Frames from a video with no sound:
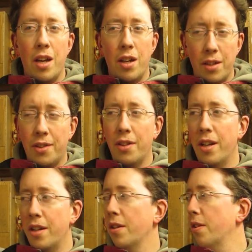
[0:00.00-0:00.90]
Also, I
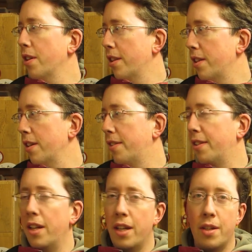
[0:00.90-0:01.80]
know that these
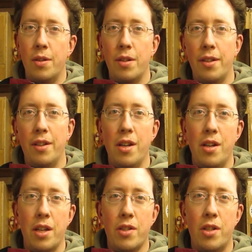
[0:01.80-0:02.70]
tea light holders aren't
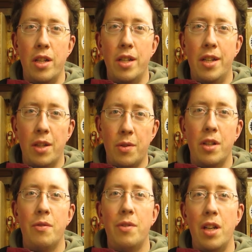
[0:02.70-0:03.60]
actually
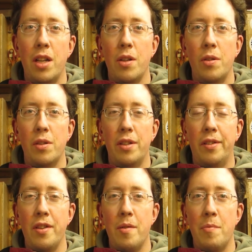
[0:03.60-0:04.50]
decorative tea light
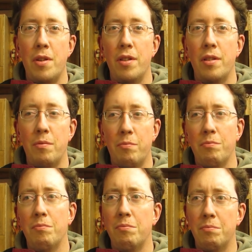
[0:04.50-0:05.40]
holders, they're more a, um,
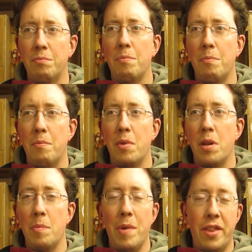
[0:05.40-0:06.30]

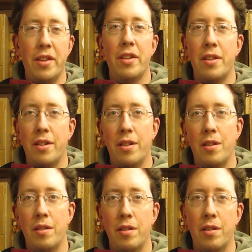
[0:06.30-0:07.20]
a method
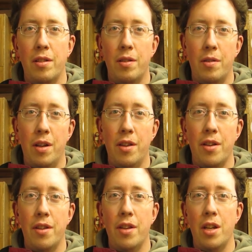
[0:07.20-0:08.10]

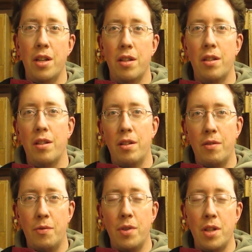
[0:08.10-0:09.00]
rather than
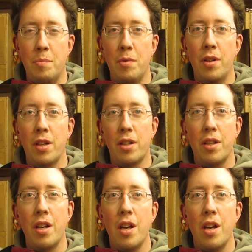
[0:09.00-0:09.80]
a finished product.